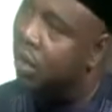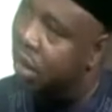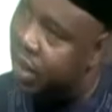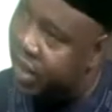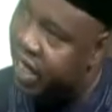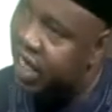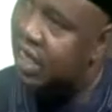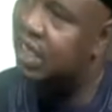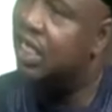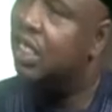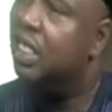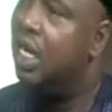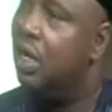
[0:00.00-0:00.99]

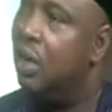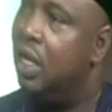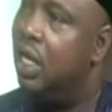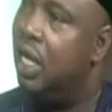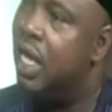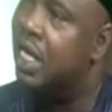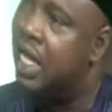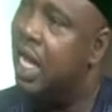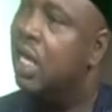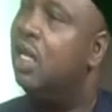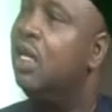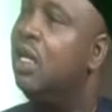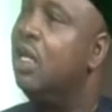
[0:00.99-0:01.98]
listen
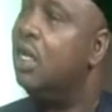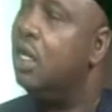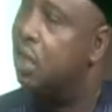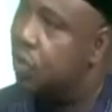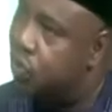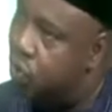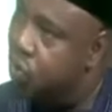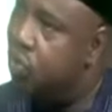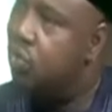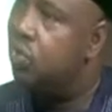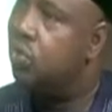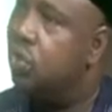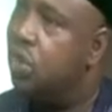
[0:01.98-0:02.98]
again to
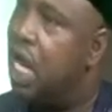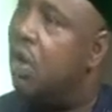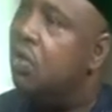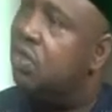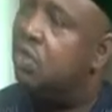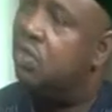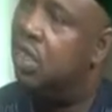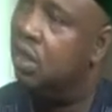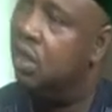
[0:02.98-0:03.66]
their constituents?